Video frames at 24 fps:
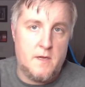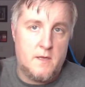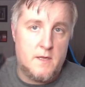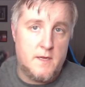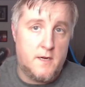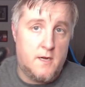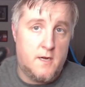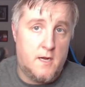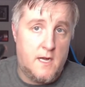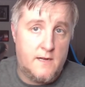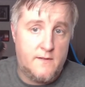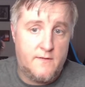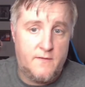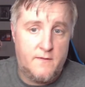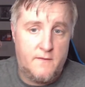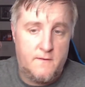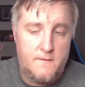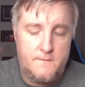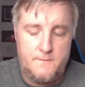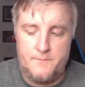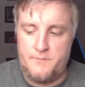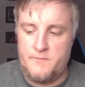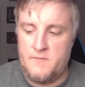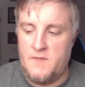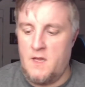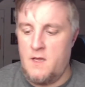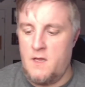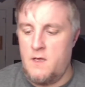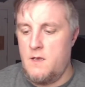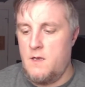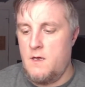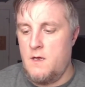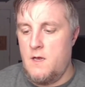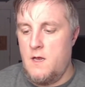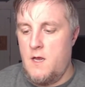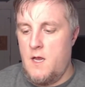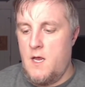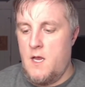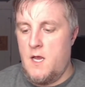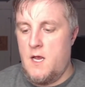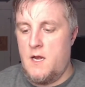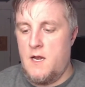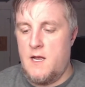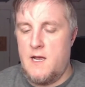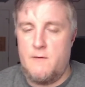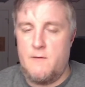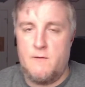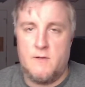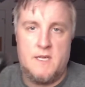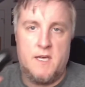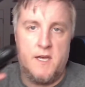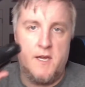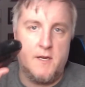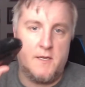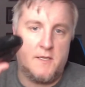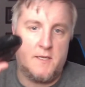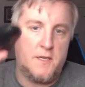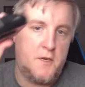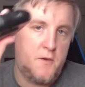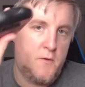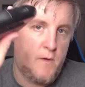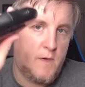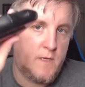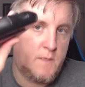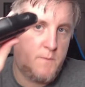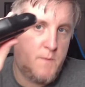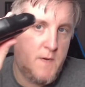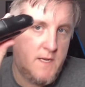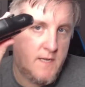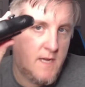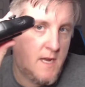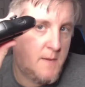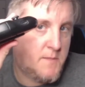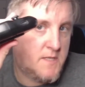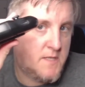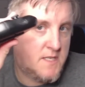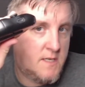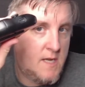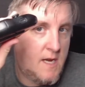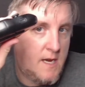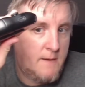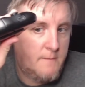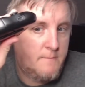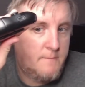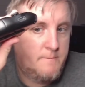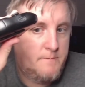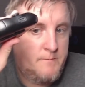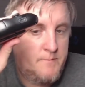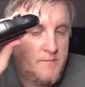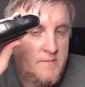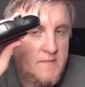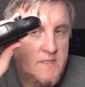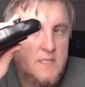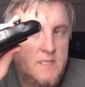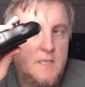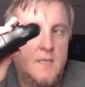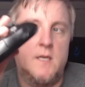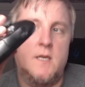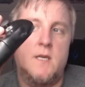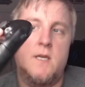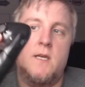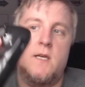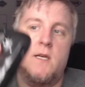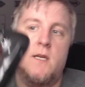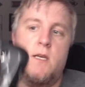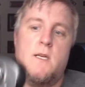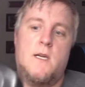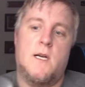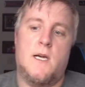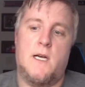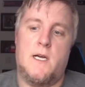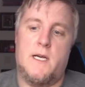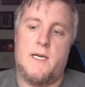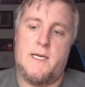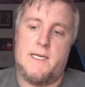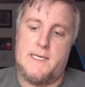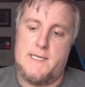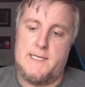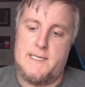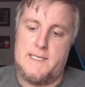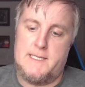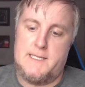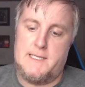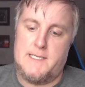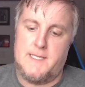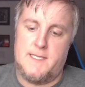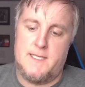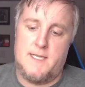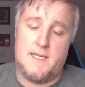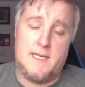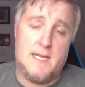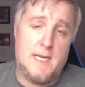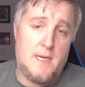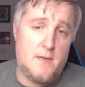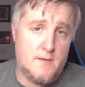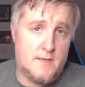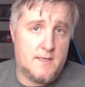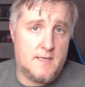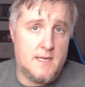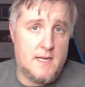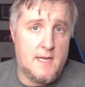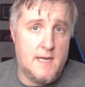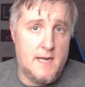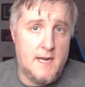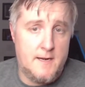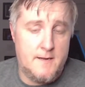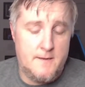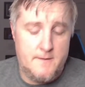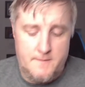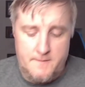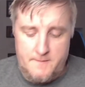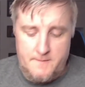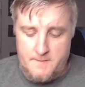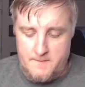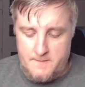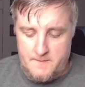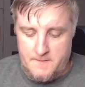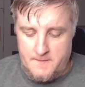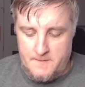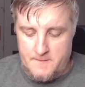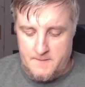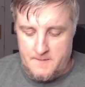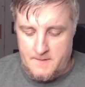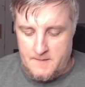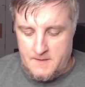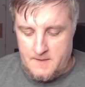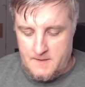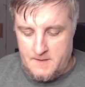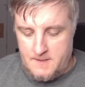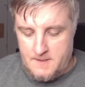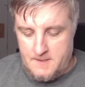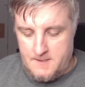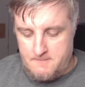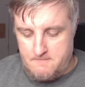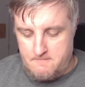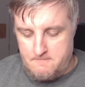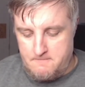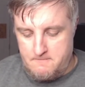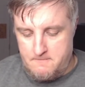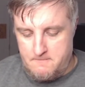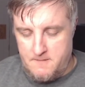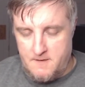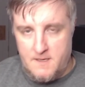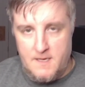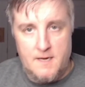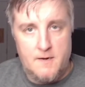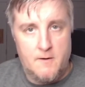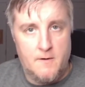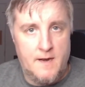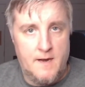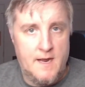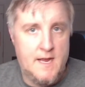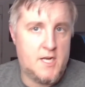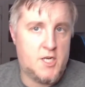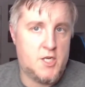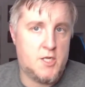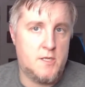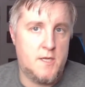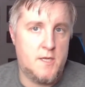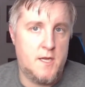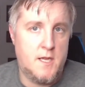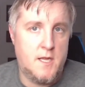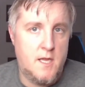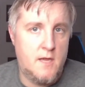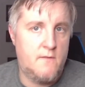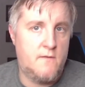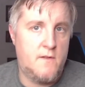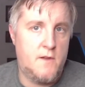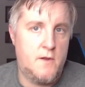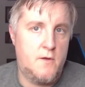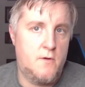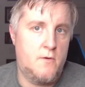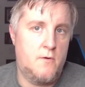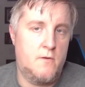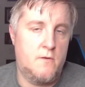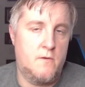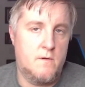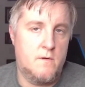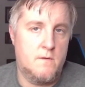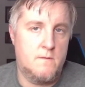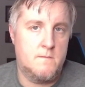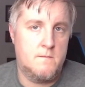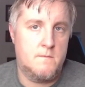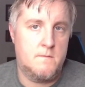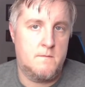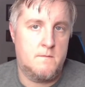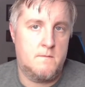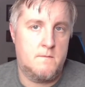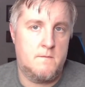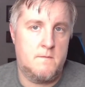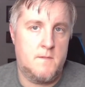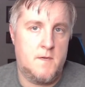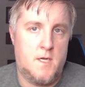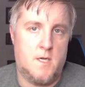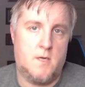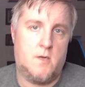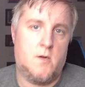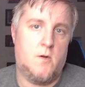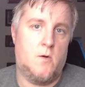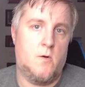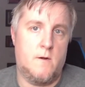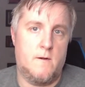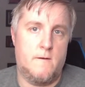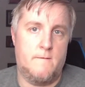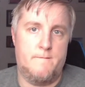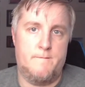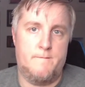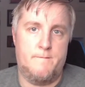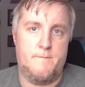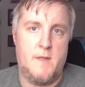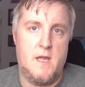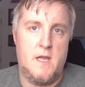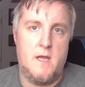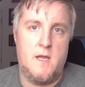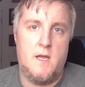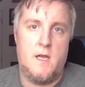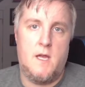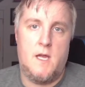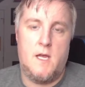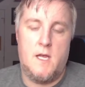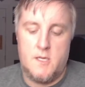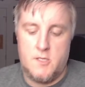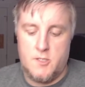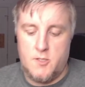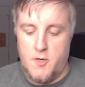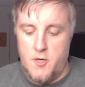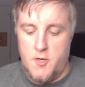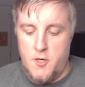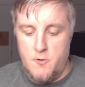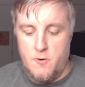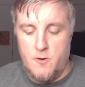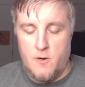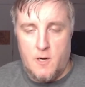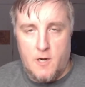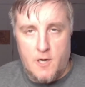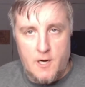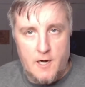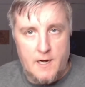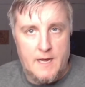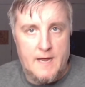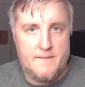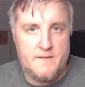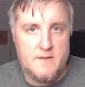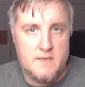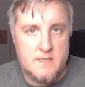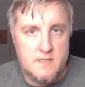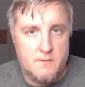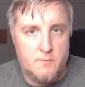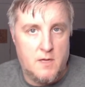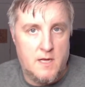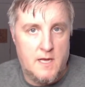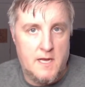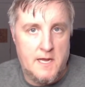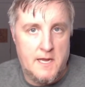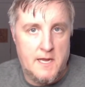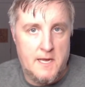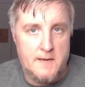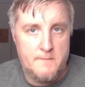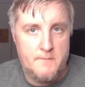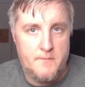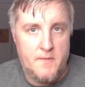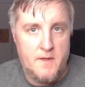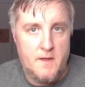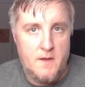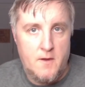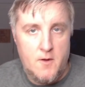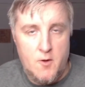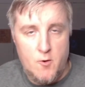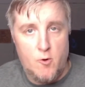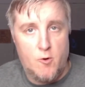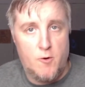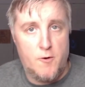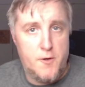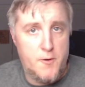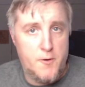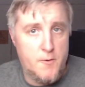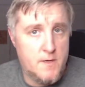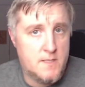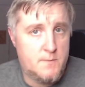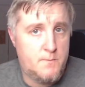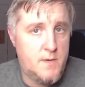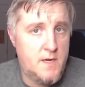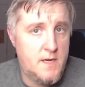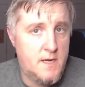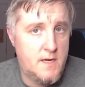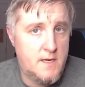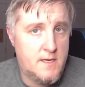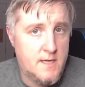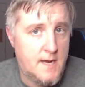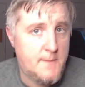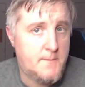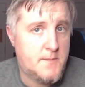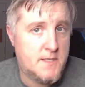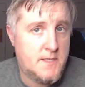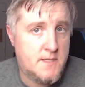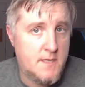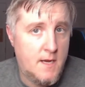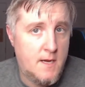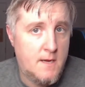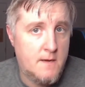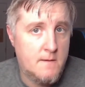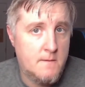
off, and I will tell you it's a USB Type-C. The downside, they don't actually give you a cord. So you are going to have to supply your own USB Type-C